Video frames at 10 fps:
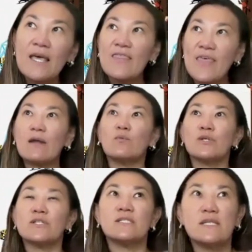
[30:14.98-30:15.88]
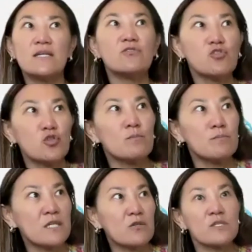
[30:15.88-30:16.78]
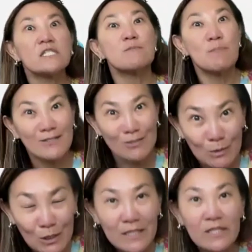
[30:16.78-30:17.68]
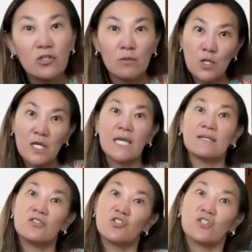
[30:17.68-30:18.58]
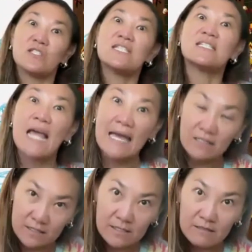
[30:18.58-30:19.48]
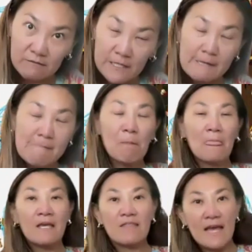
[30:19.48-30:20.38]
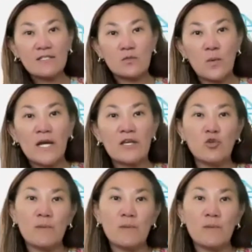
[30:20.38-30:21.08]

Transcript: that were seen to be respectable and communicated at a certain standard, right? That's why you